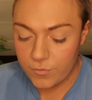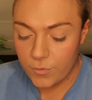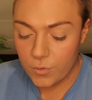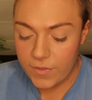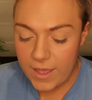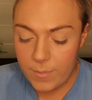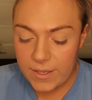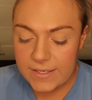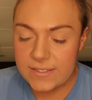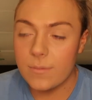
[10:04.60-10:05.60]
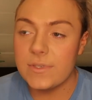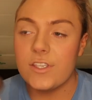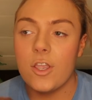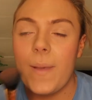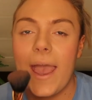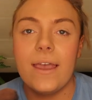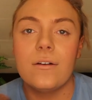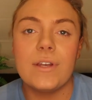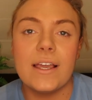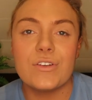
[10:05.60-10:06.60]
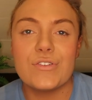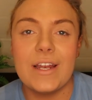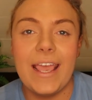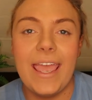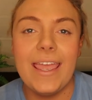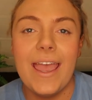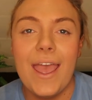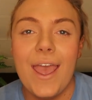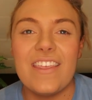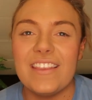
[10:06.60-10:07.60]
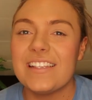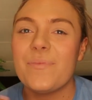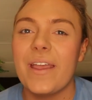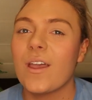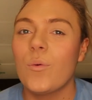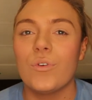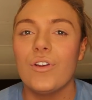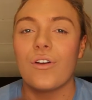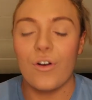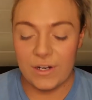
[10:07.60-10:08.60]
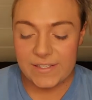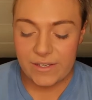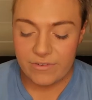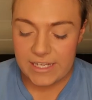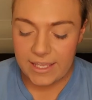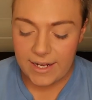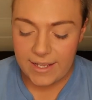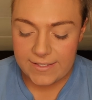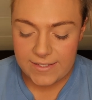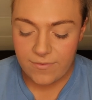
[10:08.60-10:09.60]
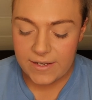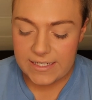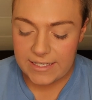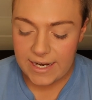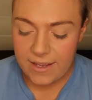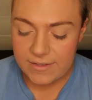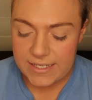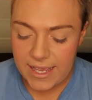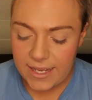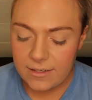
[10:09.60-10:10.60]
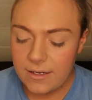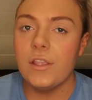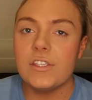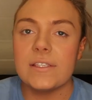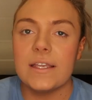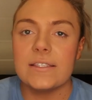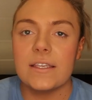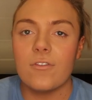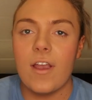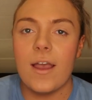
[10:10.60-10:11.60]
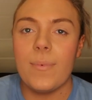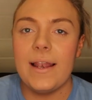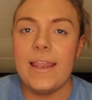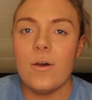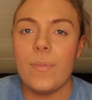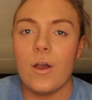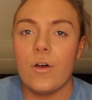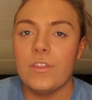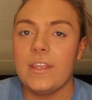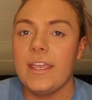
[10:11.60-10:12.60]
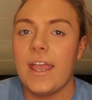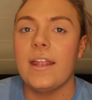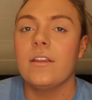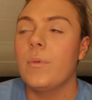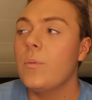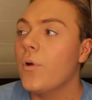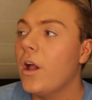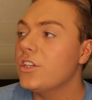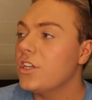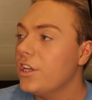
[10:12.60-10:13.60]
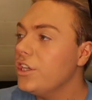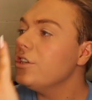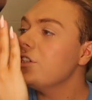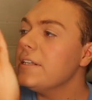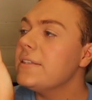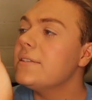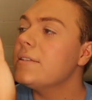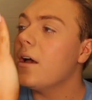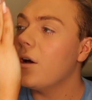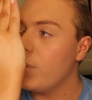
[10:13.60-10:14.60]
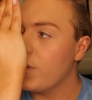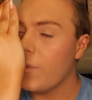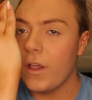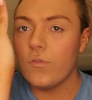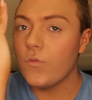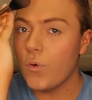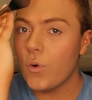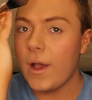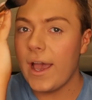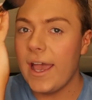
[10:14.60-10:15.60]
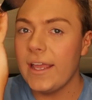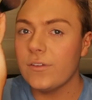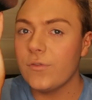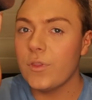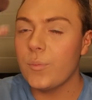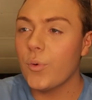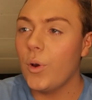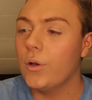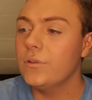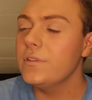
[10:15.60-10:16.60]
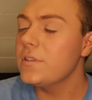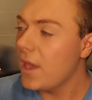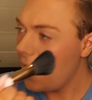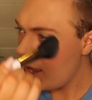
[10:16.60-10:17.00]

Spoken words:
for that, because I'm so pale naturally that this makeup would look honestly ridiculous if I didn't have a tan. I just like to grab a little bit on the end of my brush, and I usually start with my forehead for the bronze.